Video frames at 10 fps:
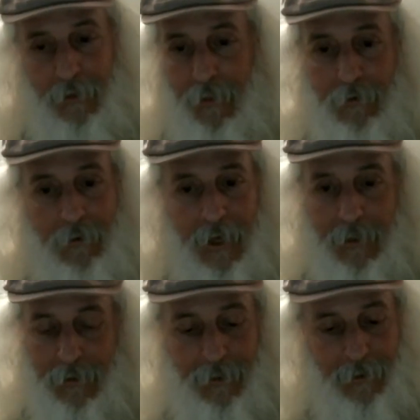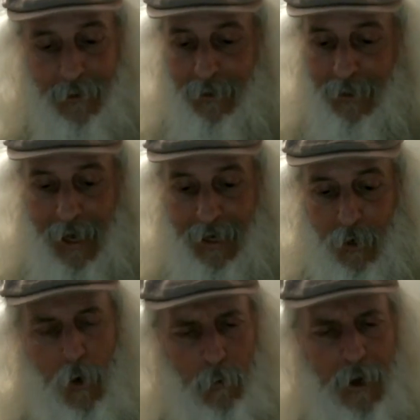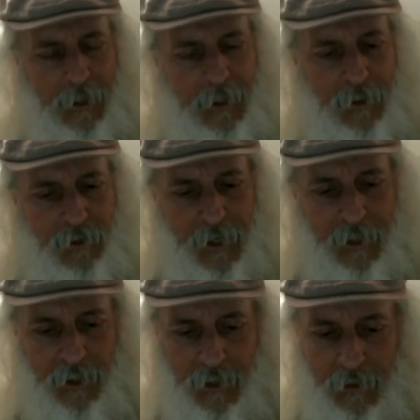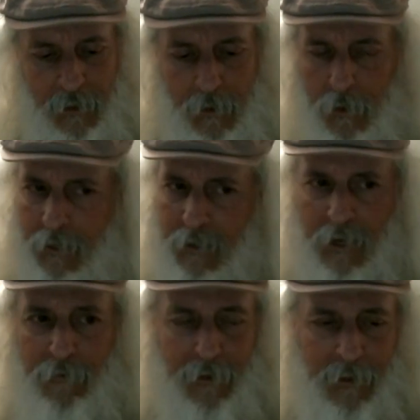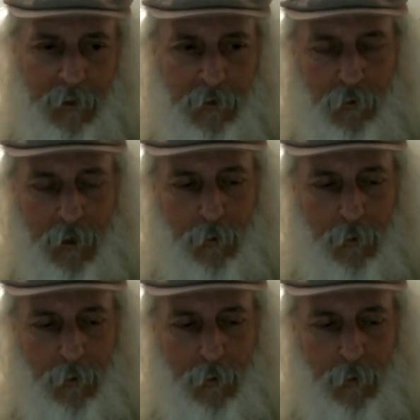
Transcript: not they're gonna like oh well it's this and oh i definitely it's free